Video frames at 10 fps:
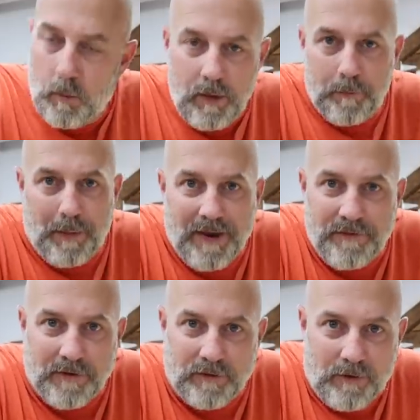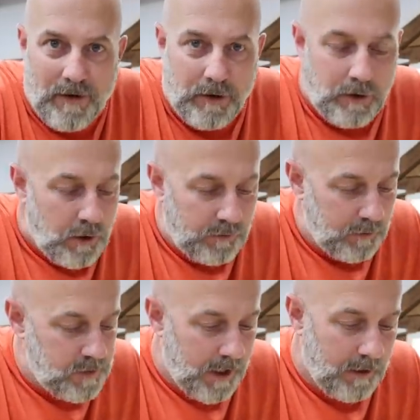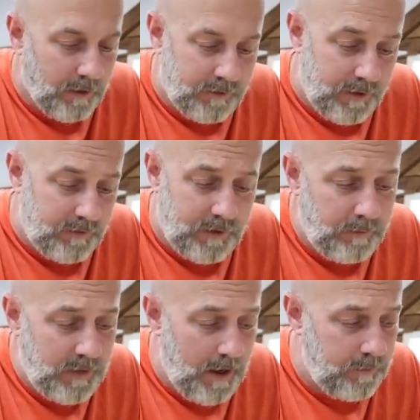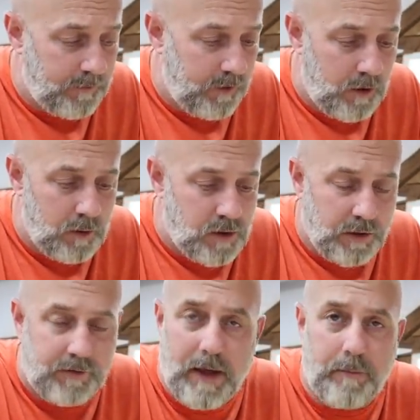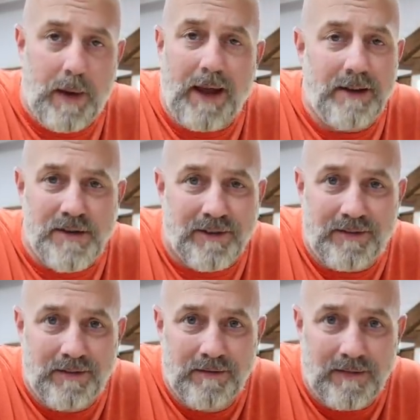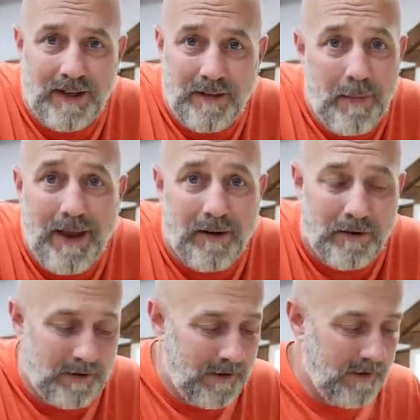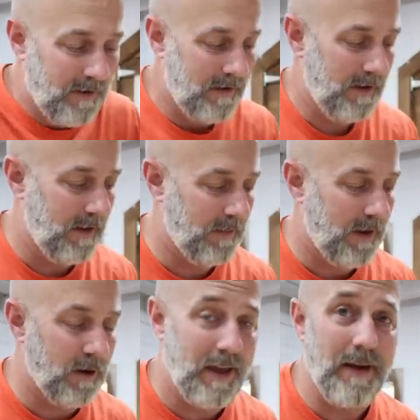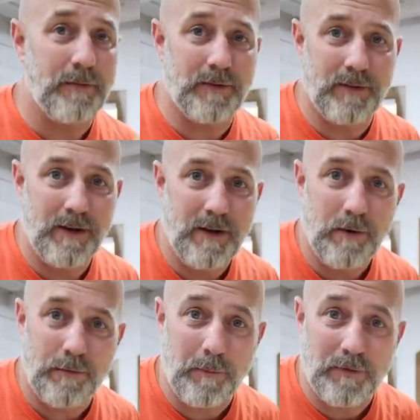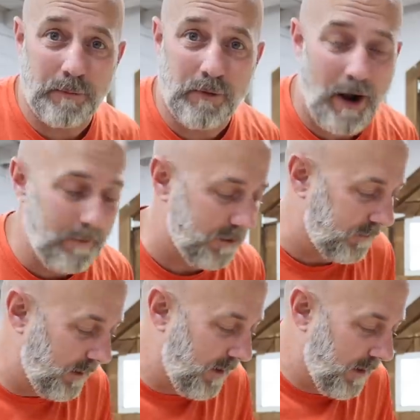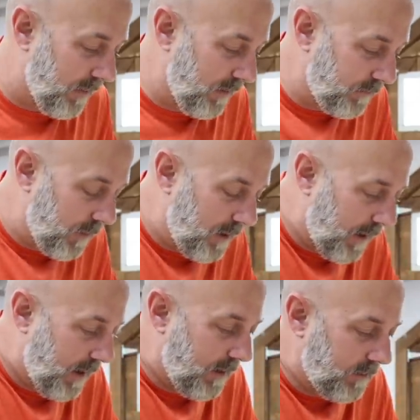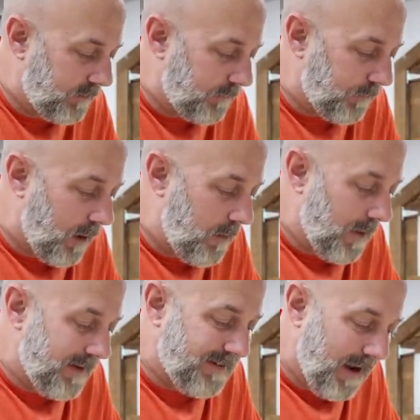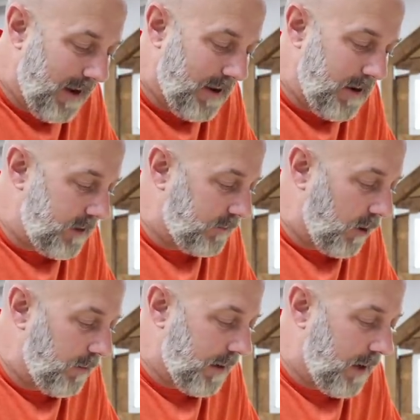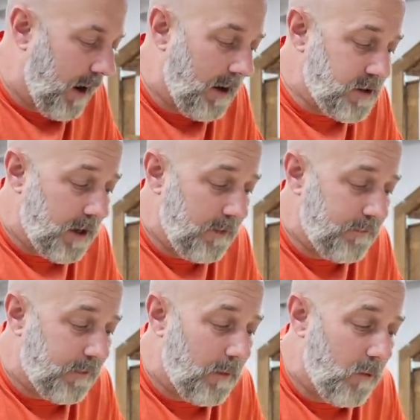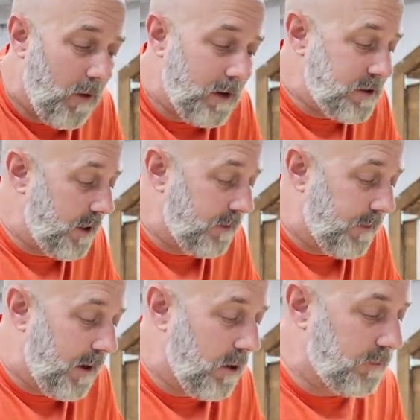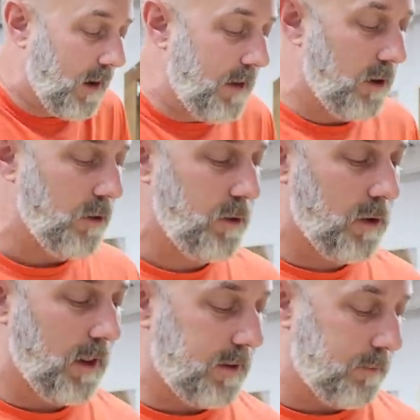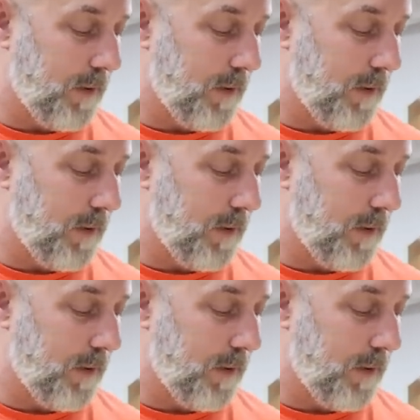One of the benefits of having a YouTube channel is that sometimes you just get packages in the mail that are gifts from subscribers. This one is from Dan Durbin. Hi, John. From watching your videos, I know you collect